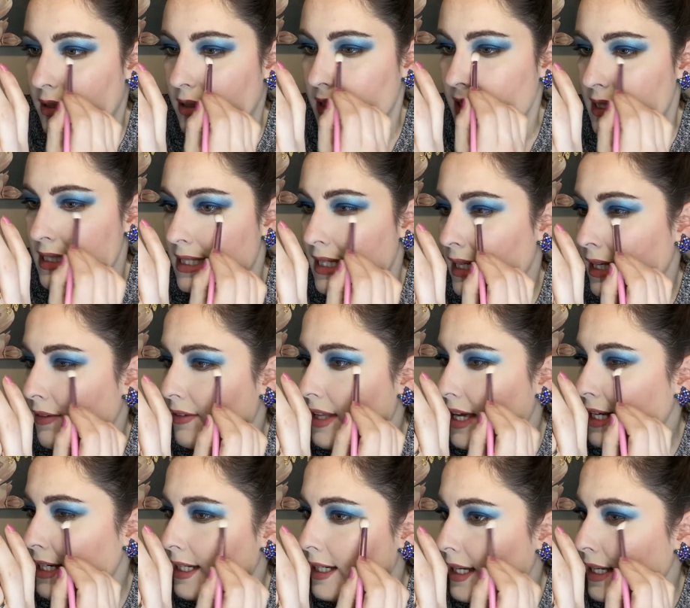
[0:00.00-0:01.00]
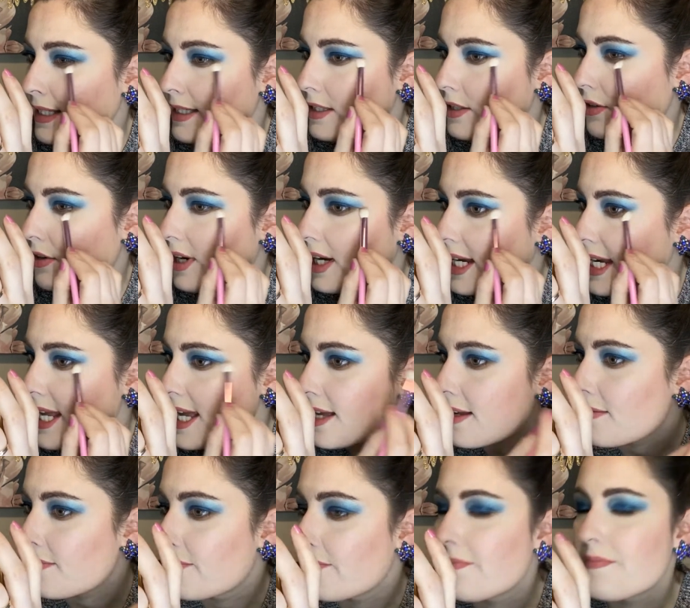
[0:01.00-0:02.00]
just to give that a nice gradient.